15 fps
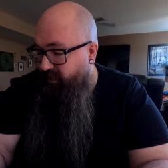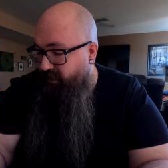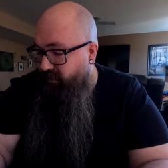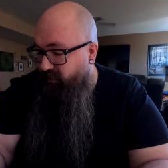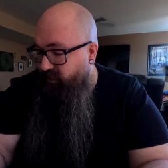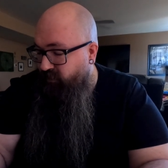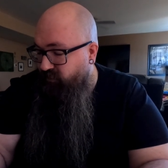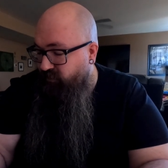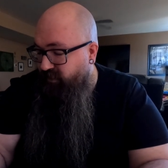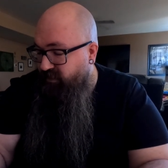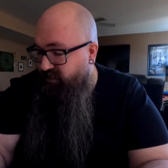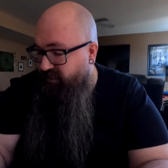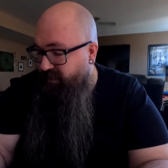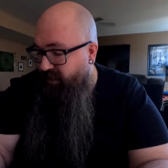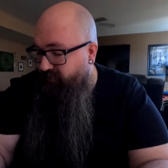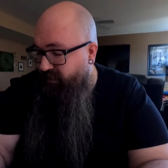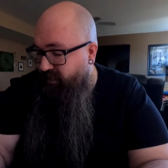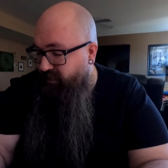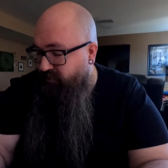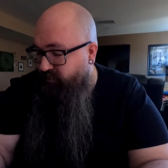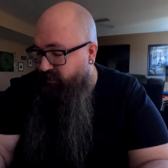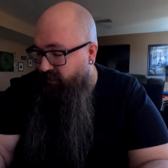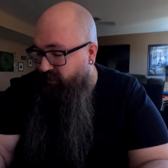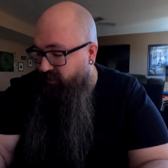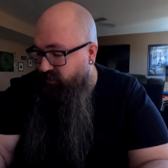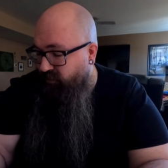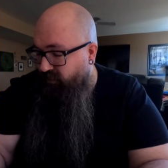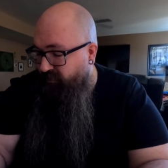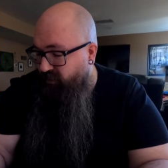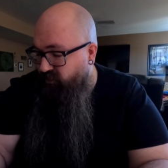bitter. Usually stevia is bitter,
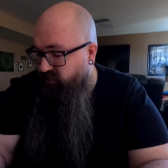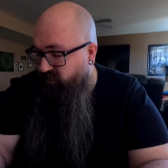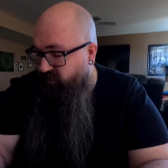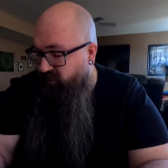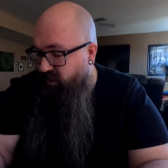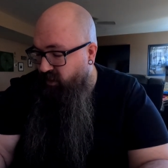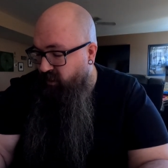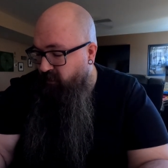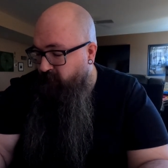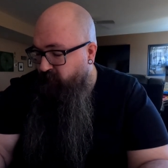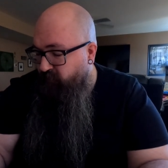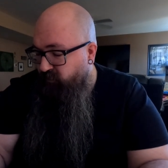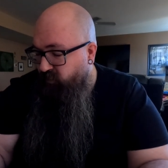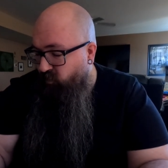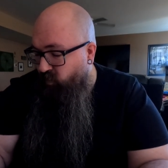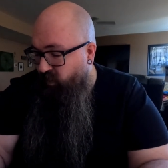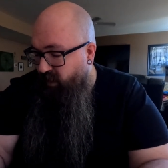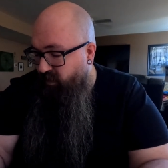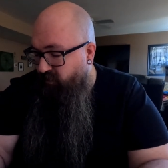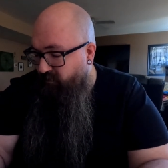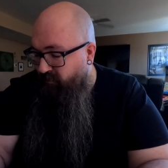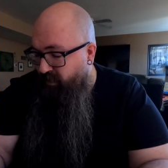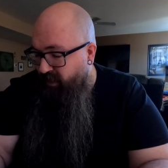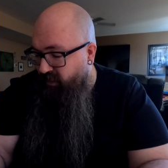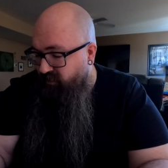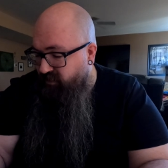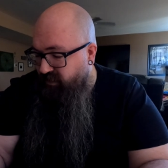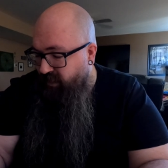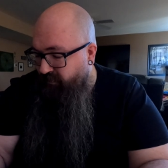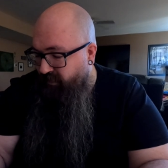so I'm not sure where the bitter
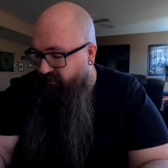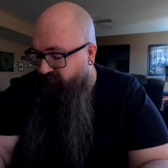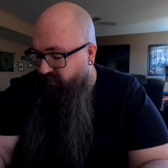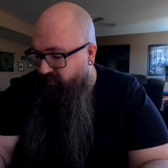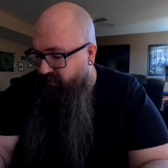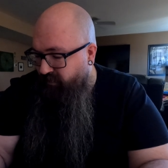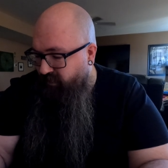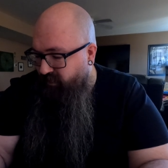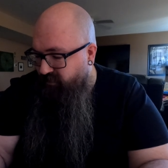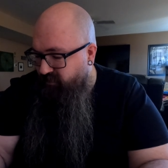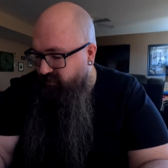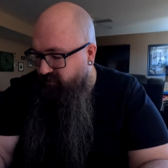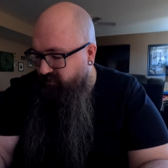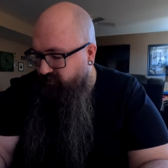is coming from in this.